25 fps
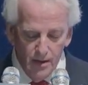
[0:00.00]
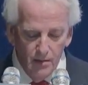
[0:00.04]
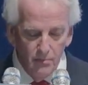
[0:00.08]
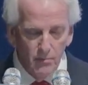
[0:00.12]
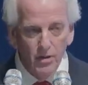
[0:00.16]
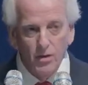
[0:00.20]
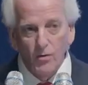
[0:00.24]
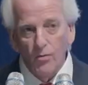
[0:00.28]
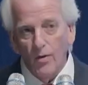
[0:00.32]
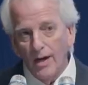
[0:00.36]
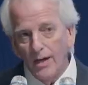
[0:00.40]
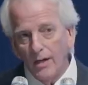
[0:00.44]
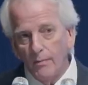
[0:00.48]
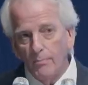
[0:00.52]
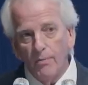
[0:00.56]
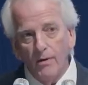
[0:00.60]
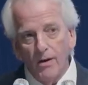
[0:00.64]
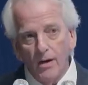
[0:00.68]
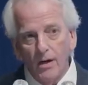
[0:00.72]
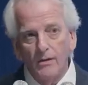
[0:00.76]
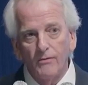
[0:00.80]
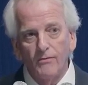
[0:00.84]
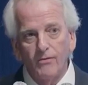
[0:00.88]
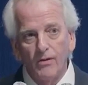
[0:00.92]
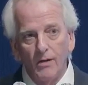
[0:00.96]
But quite
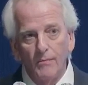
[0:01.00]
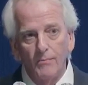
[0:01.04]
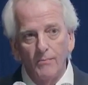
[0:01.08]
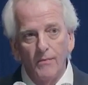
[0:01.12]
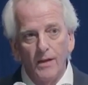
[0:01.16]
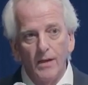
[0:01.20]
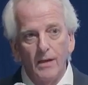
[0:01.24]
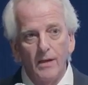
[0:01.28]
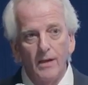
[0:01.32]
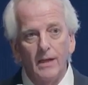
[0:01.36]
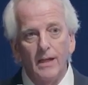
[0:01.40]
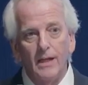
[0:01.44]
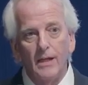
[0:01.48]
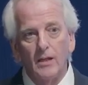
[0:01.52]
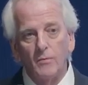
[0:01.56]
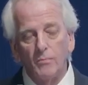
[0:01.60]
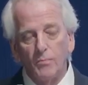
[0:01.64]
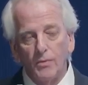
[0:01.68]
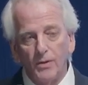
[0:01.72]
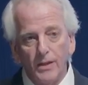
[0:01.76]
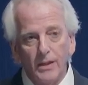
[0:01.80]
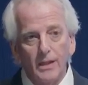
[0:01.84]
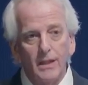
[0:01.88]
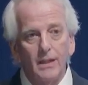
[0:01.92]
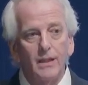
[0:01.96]
apart from its
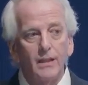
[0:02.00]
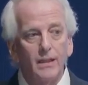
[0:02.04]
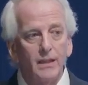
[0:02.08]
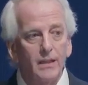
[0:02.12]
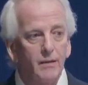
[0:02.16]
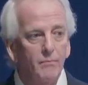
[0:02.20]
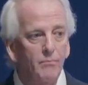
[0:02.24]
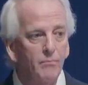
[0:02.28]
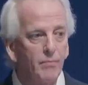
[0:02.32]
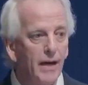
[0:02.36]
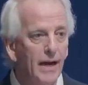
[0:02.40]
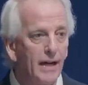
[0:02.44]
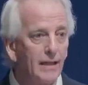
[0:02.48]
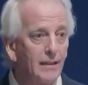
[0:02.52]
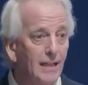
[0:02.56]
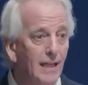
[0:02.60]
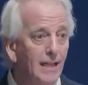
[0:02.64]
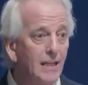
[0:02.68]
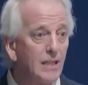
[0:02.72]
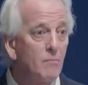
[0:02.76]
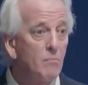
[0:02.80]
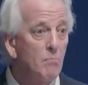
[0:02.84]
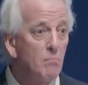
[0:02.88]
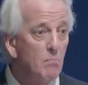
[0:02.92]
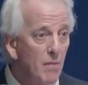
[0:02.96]
political impact,
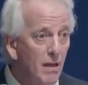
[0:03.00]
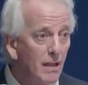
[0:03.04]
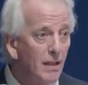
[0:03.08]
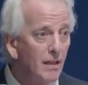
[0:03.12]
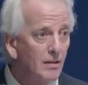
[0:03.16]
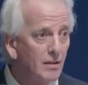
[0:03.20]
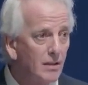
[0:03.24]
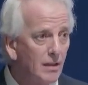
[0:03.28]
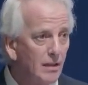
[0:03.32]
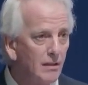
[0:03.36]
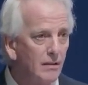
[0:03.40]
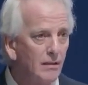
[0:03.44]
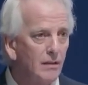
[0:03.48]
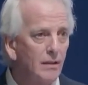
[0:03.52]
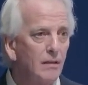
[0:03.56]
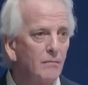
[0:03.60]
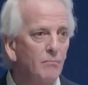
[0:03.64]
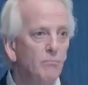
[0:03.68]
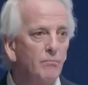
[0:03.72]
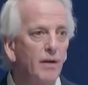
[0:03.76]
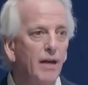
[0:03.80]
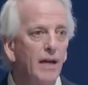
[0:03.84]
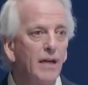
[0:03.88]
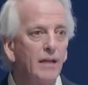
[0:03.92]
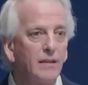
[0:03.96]
its military
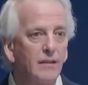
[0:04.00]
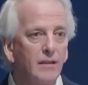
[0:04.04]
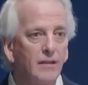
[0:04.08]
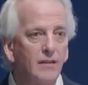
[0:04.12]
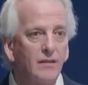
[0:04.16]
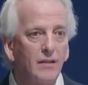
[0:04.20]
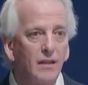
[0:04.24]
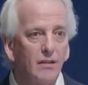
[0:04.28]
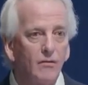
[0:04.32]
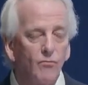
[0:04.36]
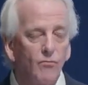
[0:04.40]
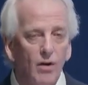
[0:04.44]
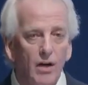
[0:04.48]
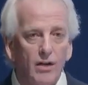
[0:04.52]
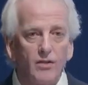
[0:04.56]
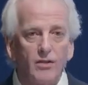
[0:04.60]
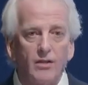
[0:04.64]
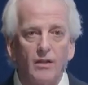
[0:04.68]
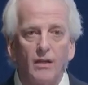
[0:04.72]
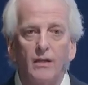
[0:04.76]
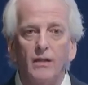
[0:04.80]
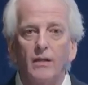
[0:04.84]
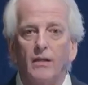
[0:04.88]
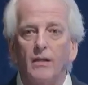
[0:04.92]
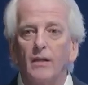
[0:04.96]
impact is that
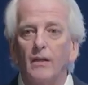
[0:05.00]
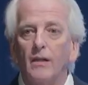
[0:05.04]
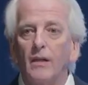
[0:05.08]
Russia